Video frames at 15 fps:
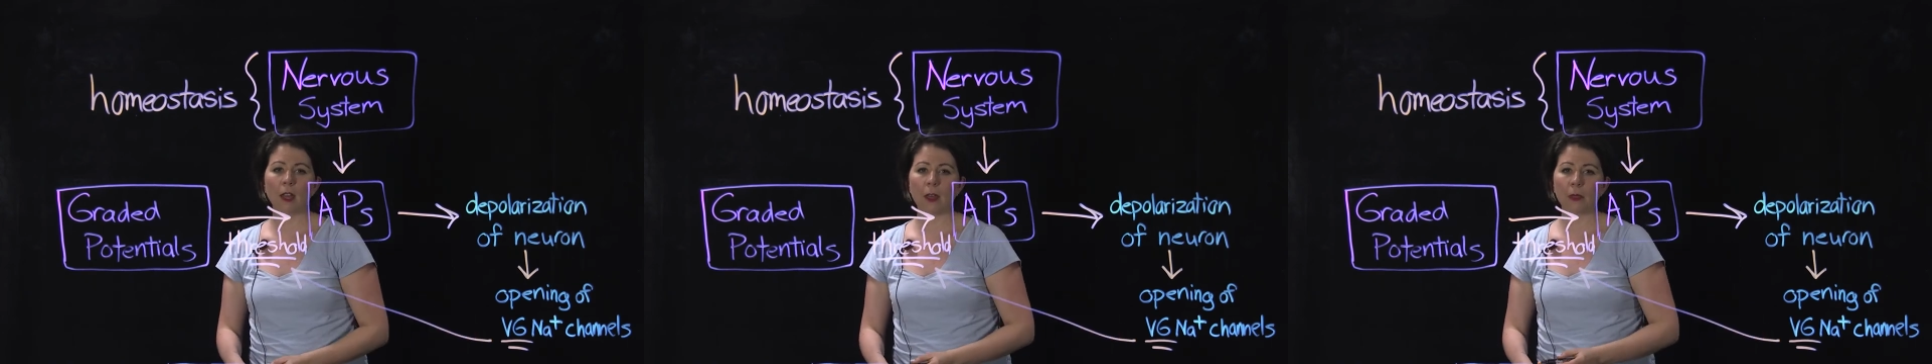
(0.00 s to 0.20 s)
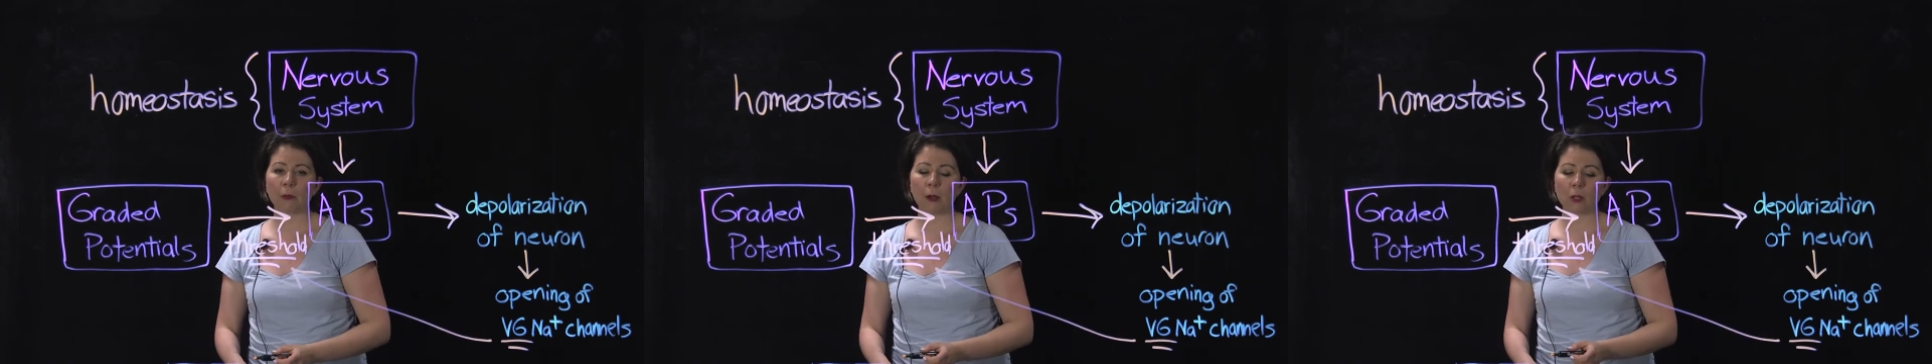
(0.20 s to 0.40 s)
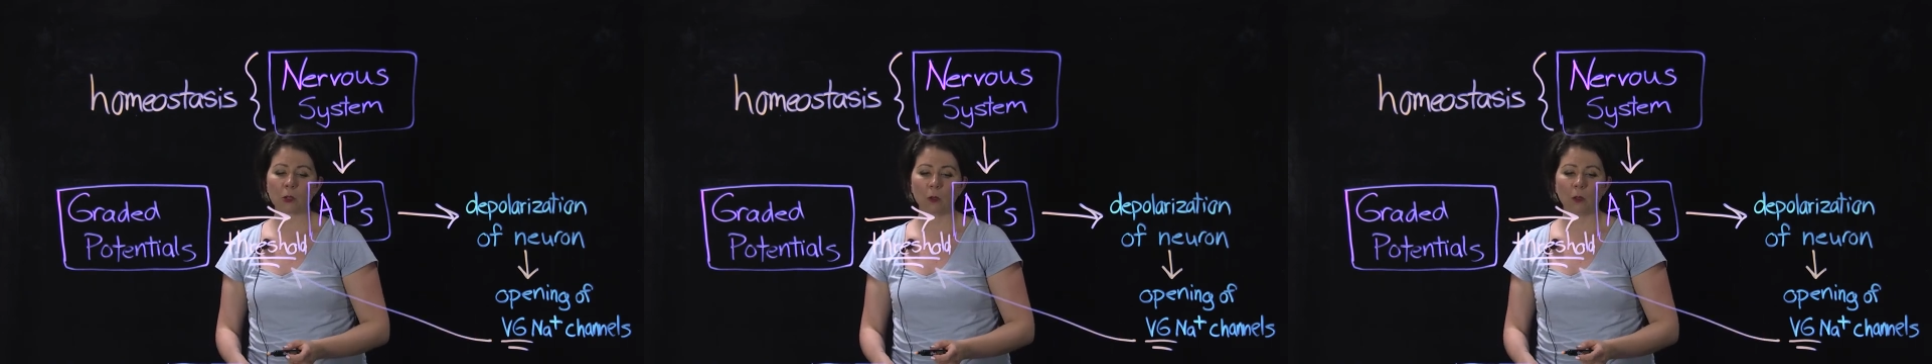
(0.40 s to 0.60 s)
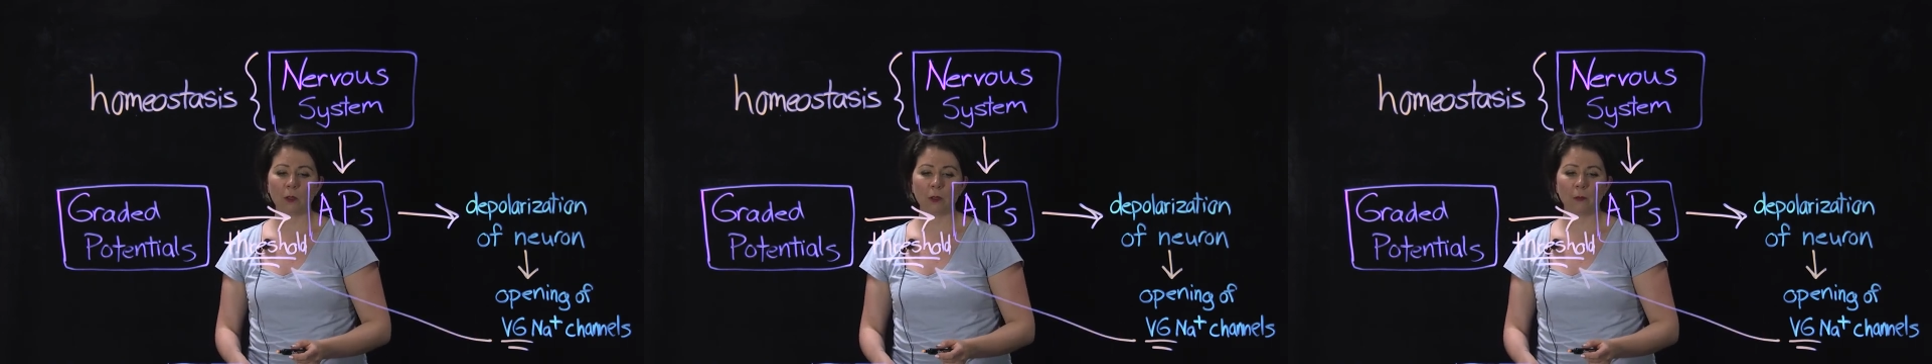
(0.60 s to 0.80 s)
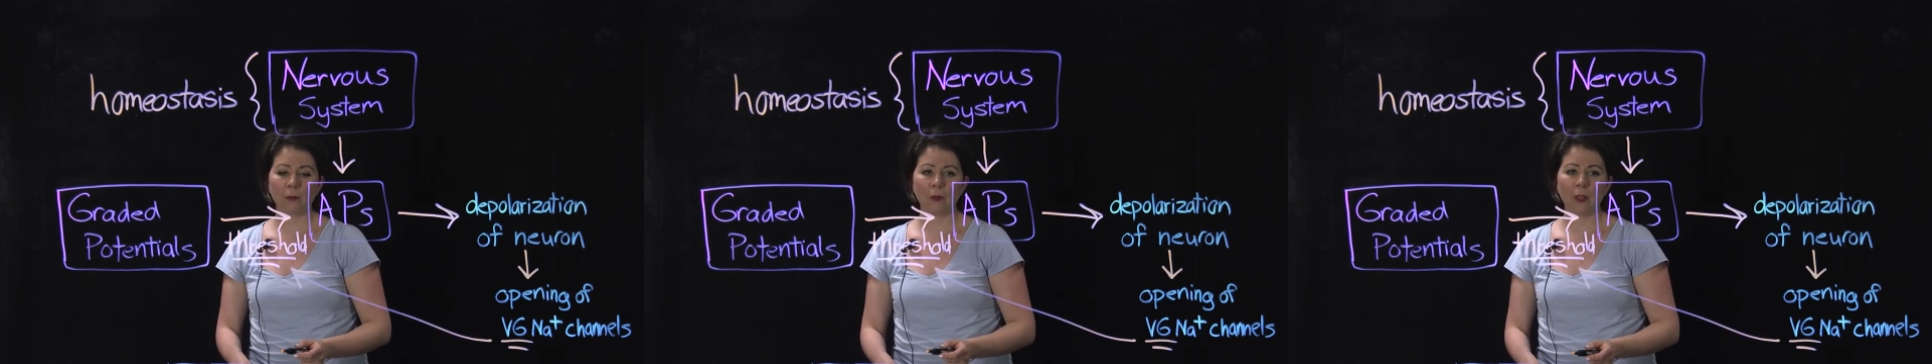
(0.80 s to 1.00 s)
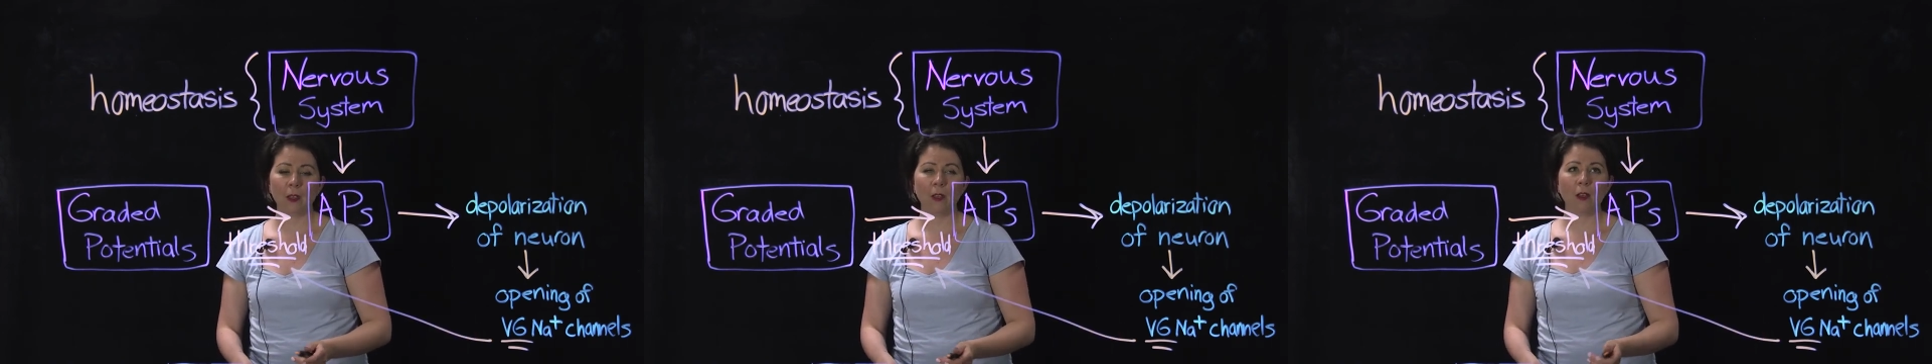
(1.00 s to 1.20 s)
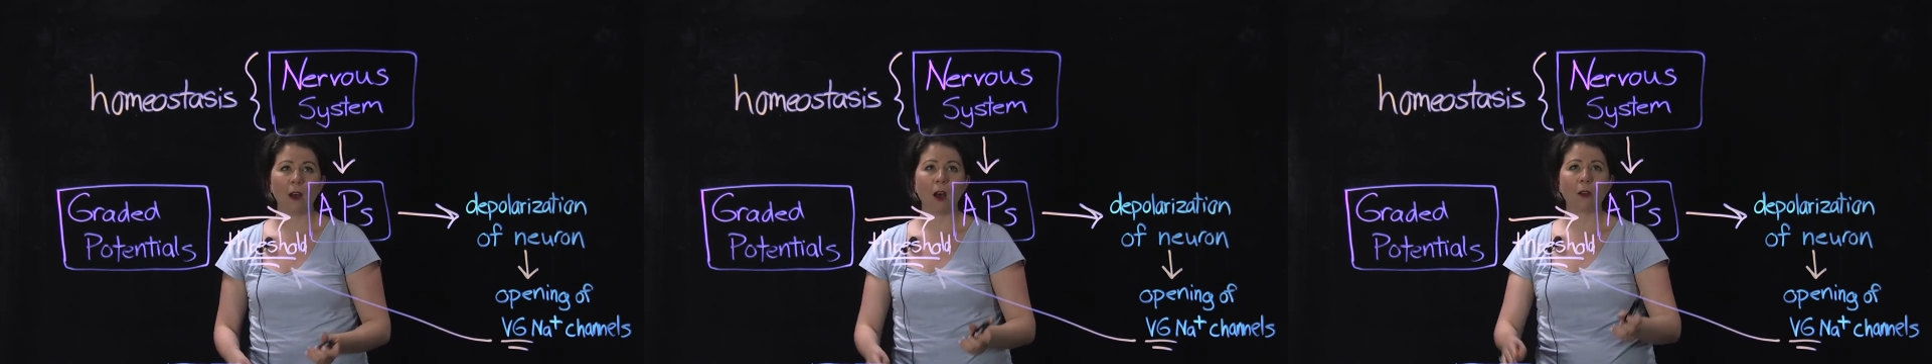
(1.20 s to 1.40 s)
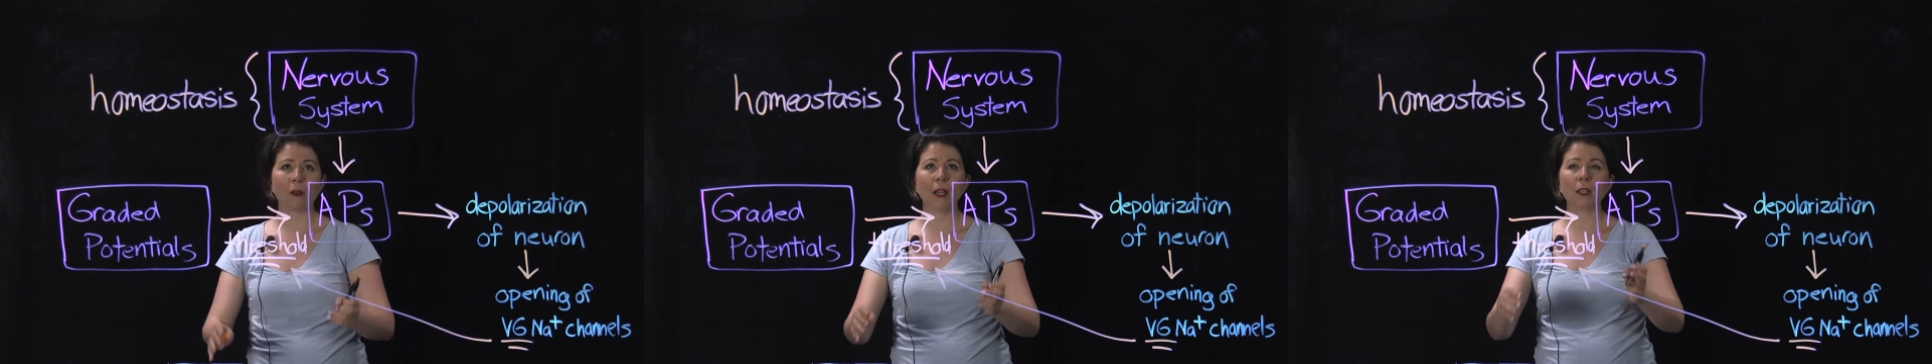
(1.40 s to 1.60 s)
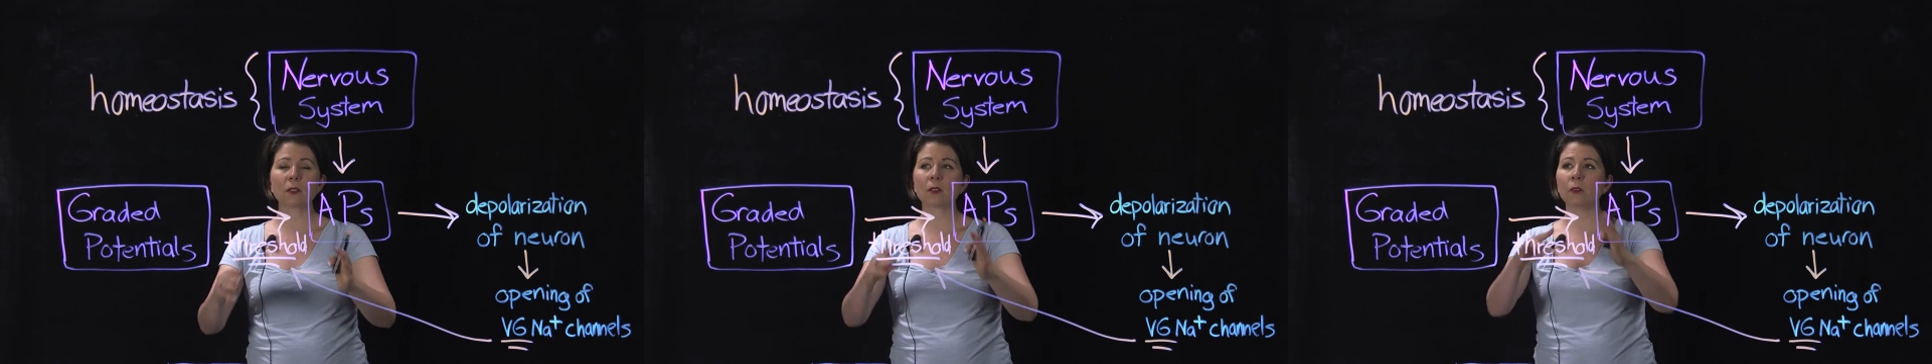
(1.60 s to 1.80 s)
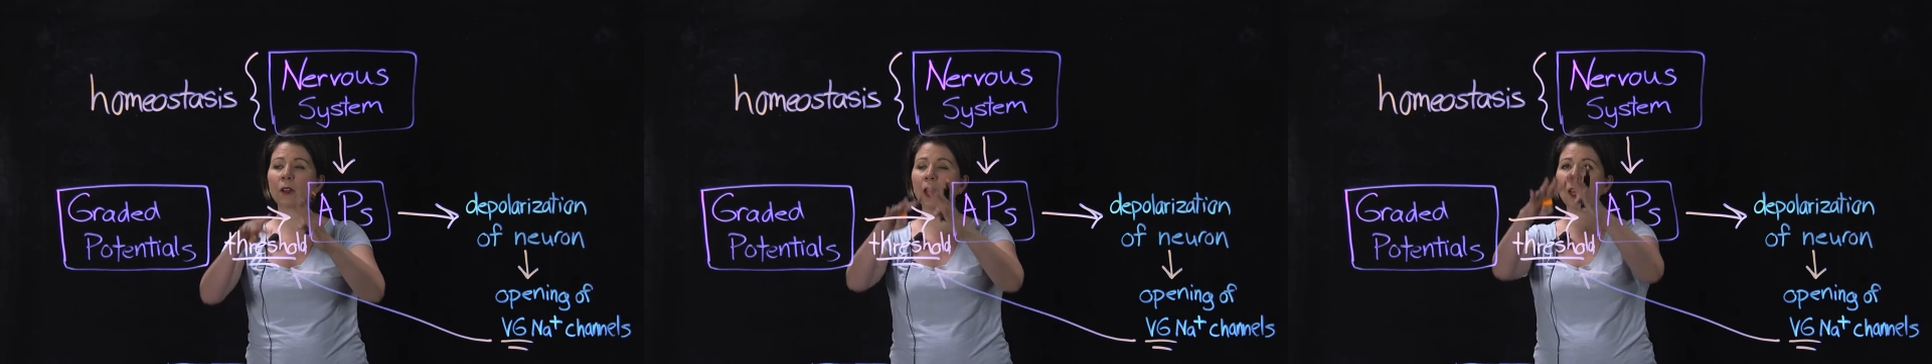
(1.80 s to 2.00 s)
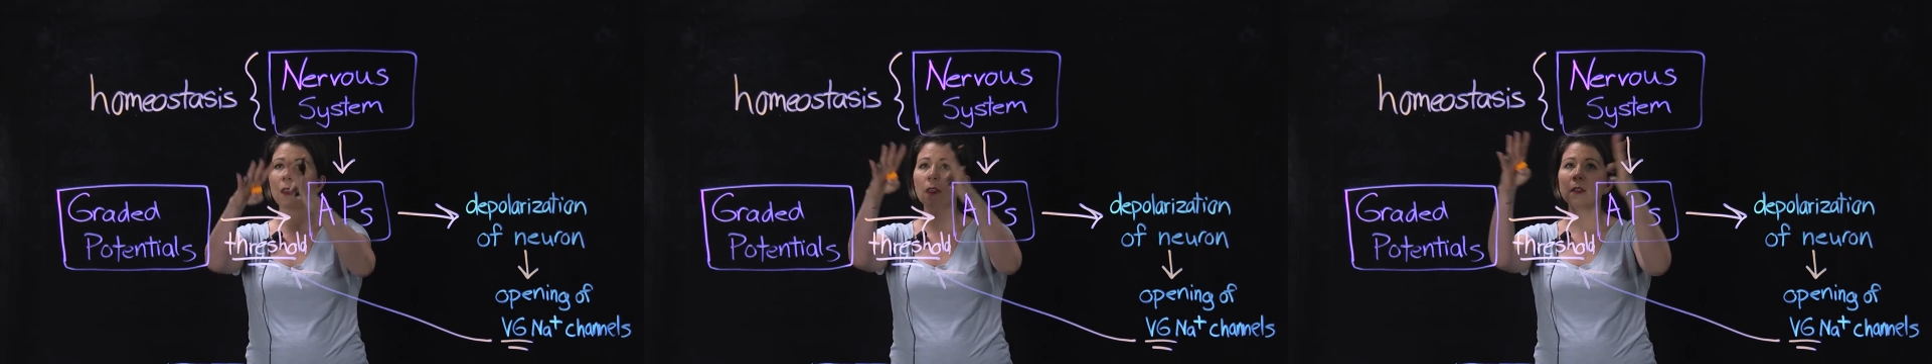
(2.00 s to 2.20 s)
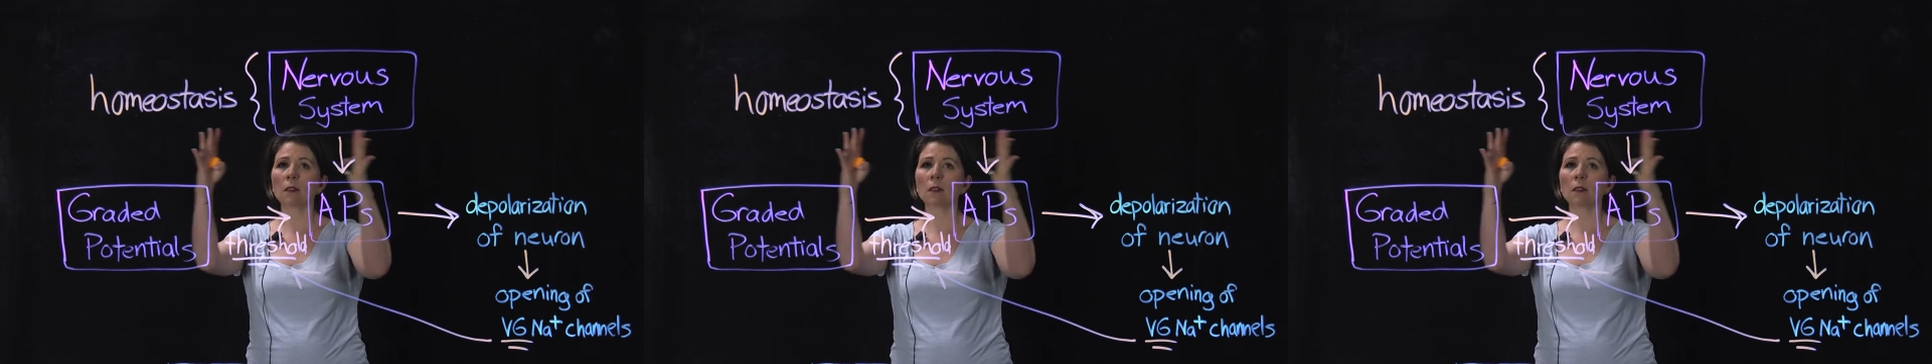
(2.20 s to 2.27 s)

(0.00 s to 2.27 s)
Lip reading: That threshold. All right, so again,